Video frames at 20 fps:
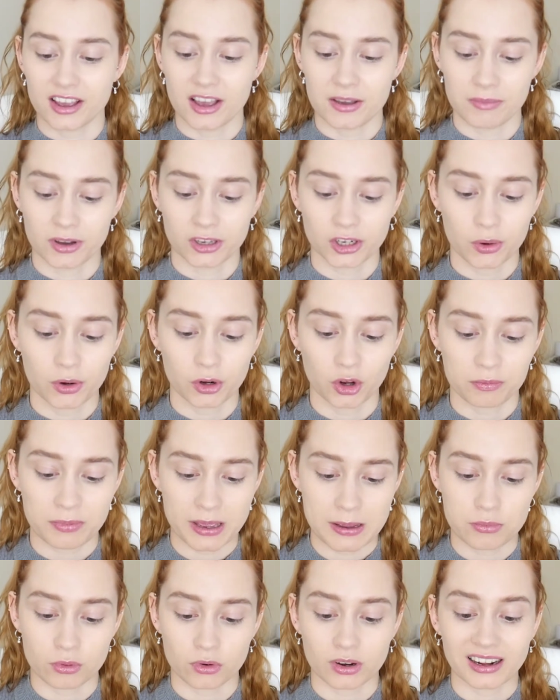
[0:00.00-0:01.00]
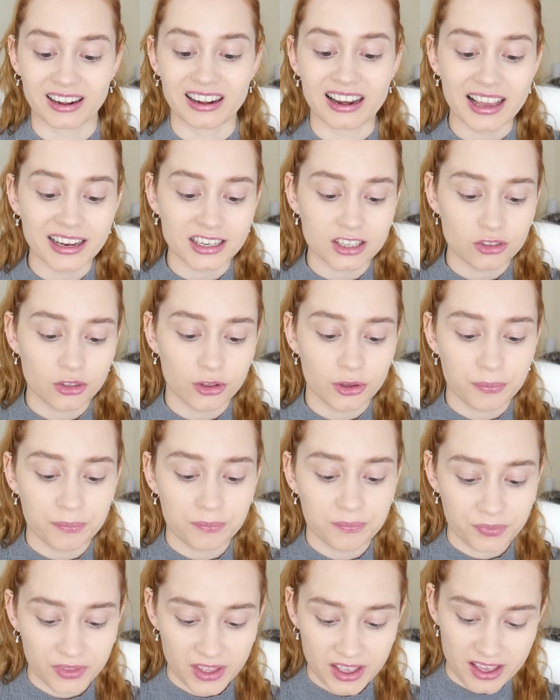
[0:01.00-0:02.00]
I know a lot of people collect
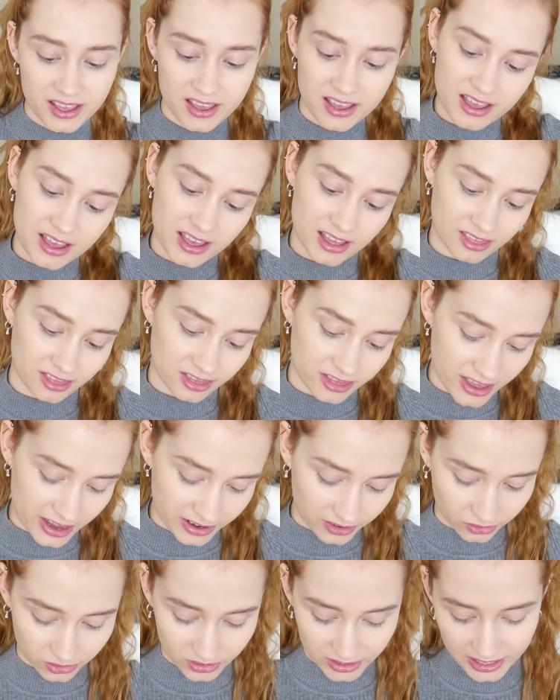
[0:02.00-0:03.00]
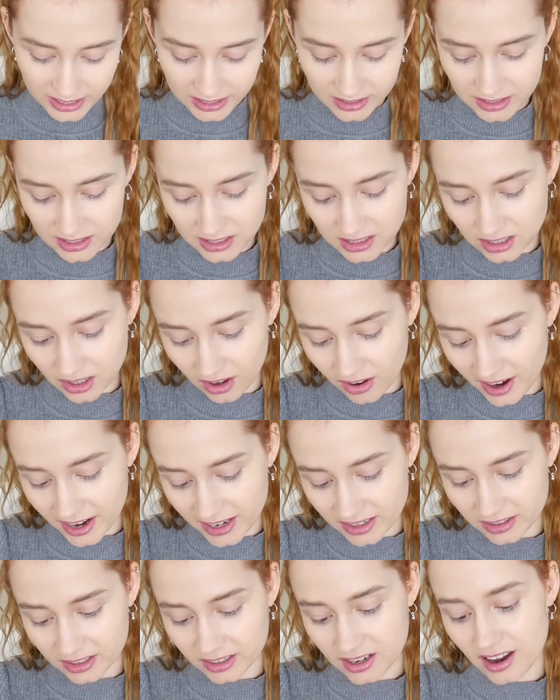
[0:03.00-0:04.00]
them. And then on the
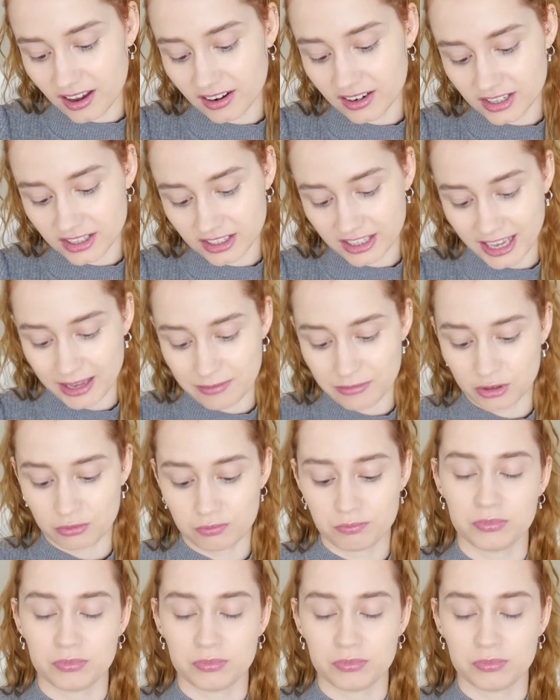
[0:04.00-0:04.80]
inside, the colour scheme is